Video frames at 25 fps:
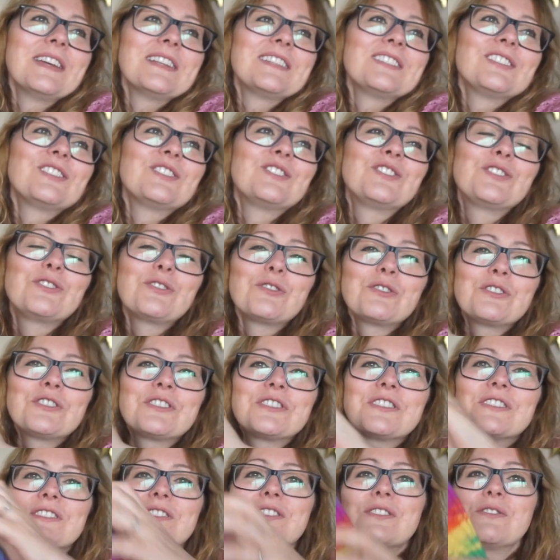it's
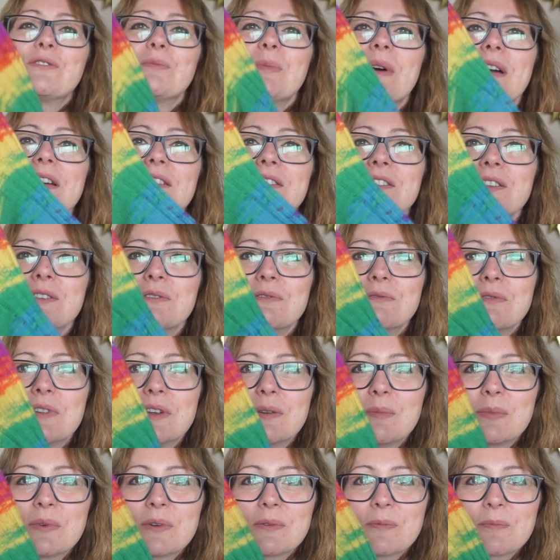just two by two
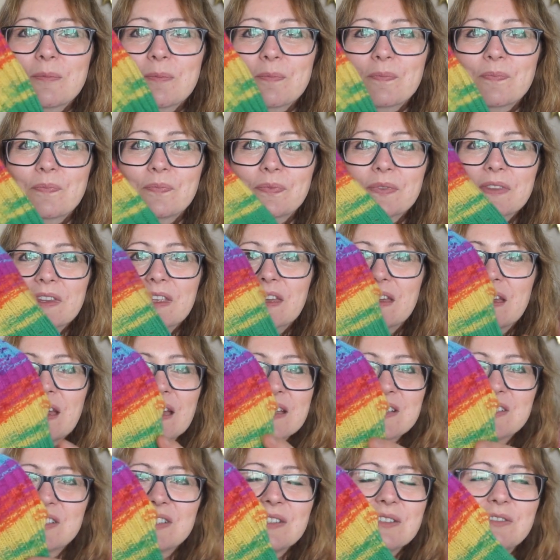rib.
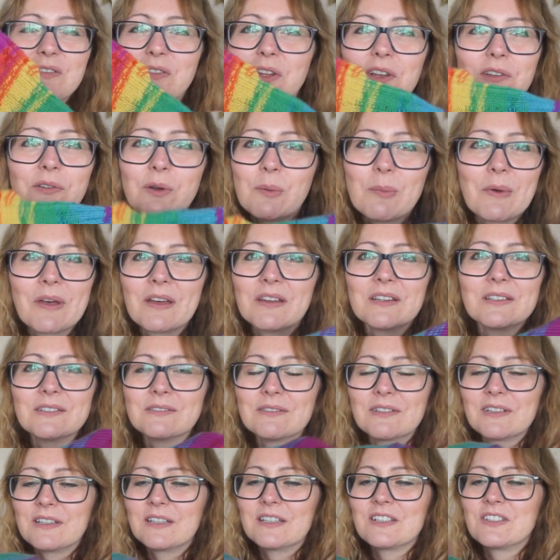I didn't follow a pattern.
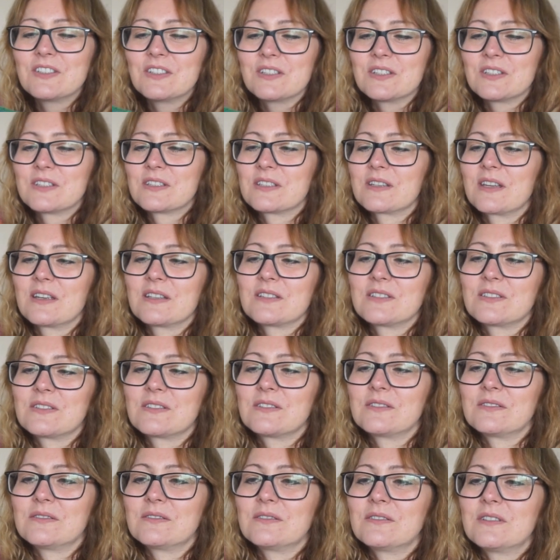I just cast
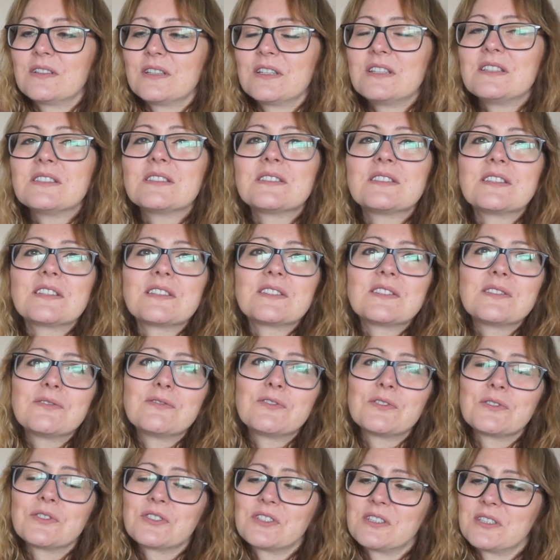on. He's
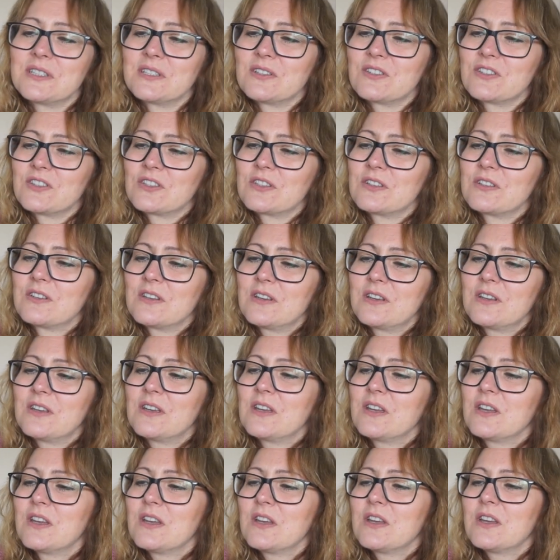64 stitch.
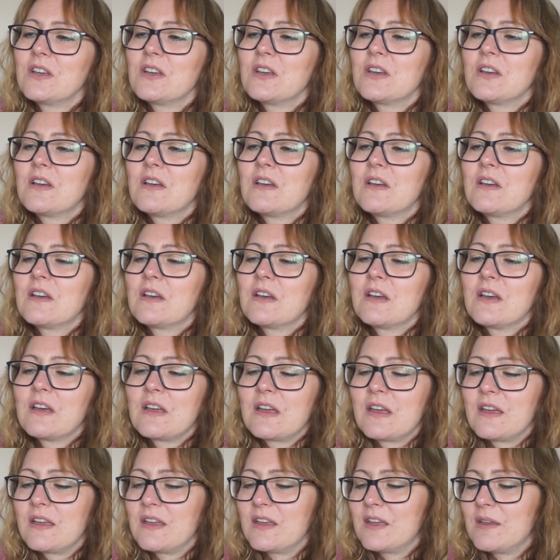
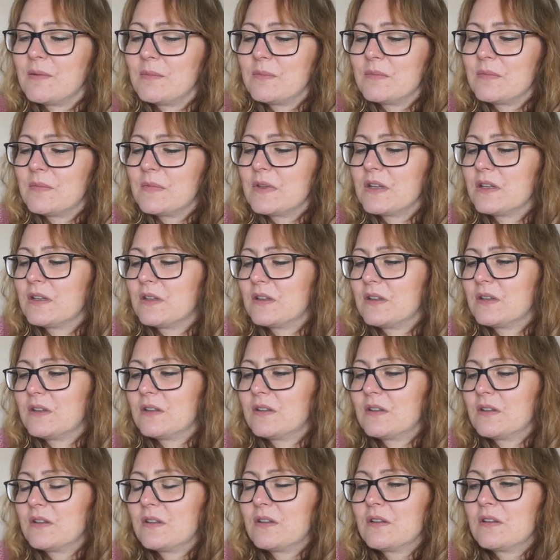Um,
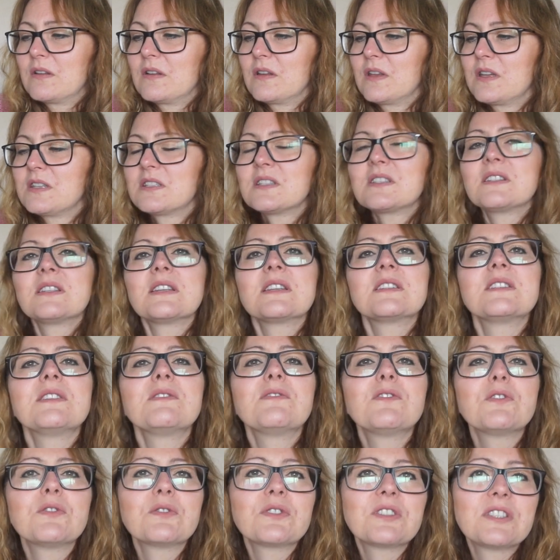he's a
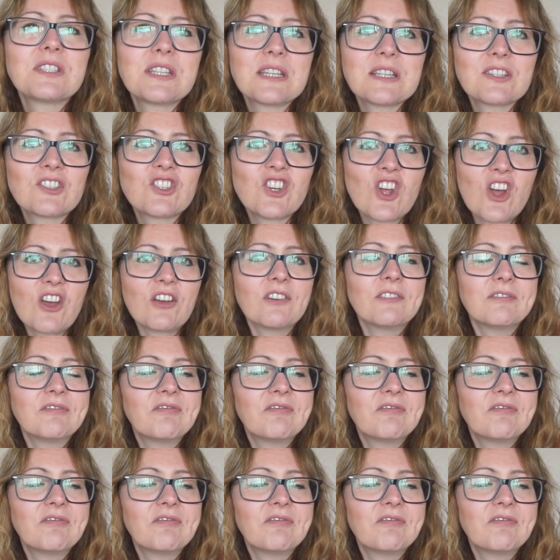64 stitcher.